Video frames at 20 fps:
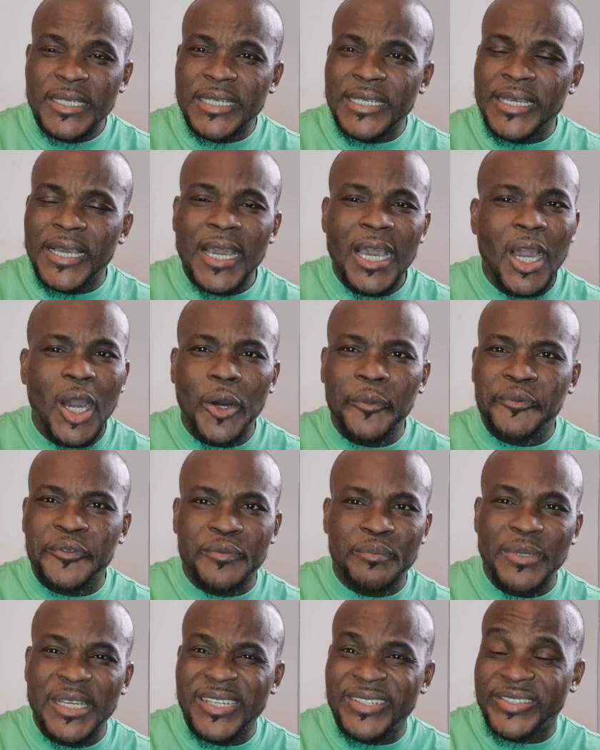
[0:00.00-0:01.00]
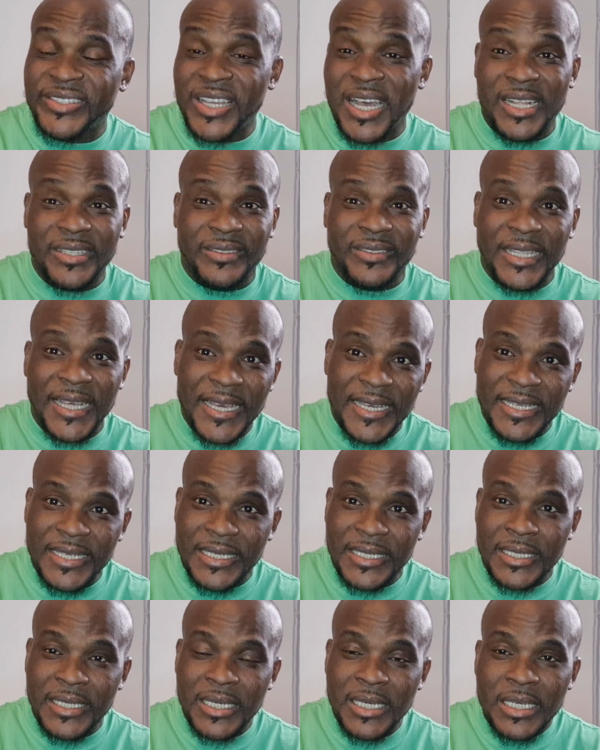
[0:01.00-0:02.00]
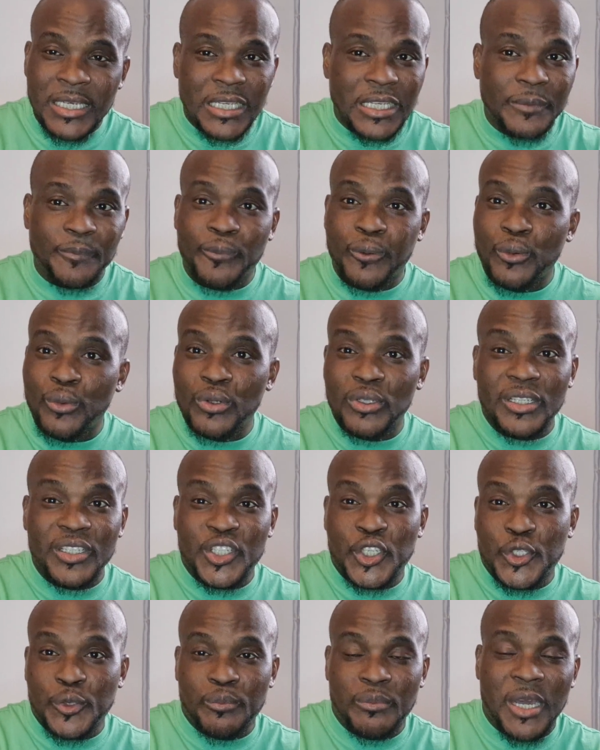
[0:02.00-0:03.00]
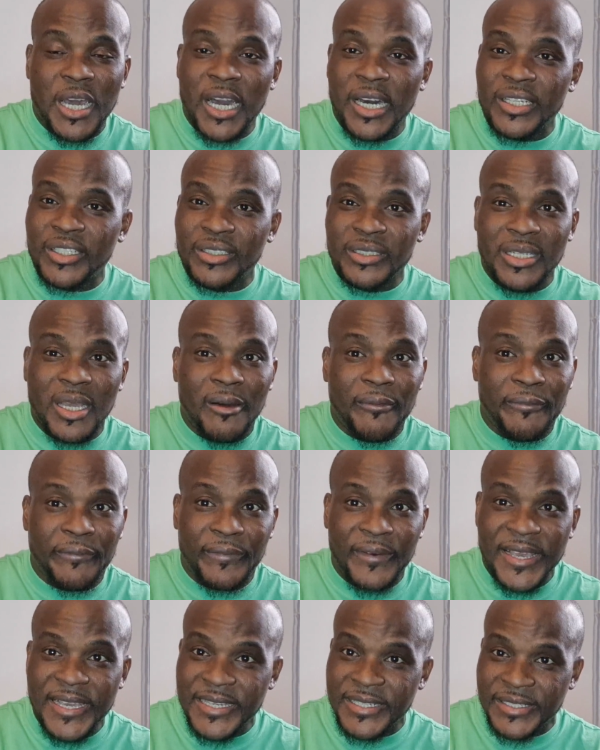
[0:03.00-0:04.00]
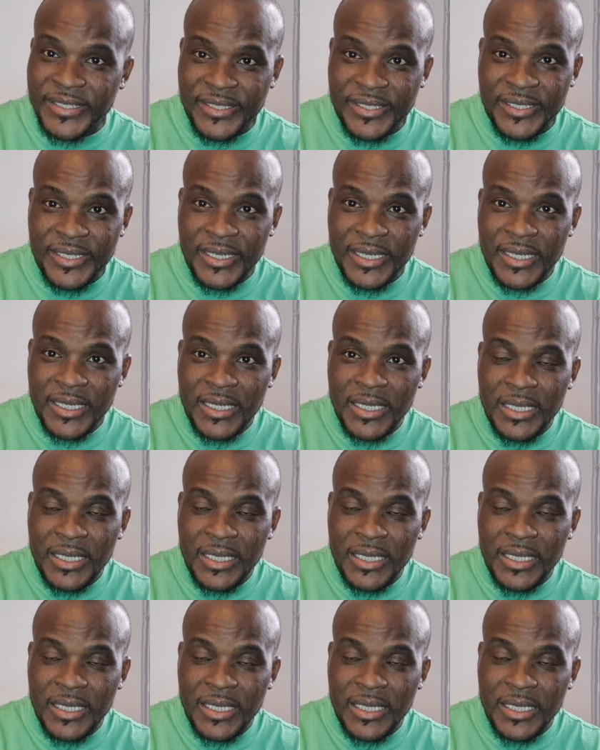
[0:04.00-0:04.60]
It helps make their day. It put a smile on their face.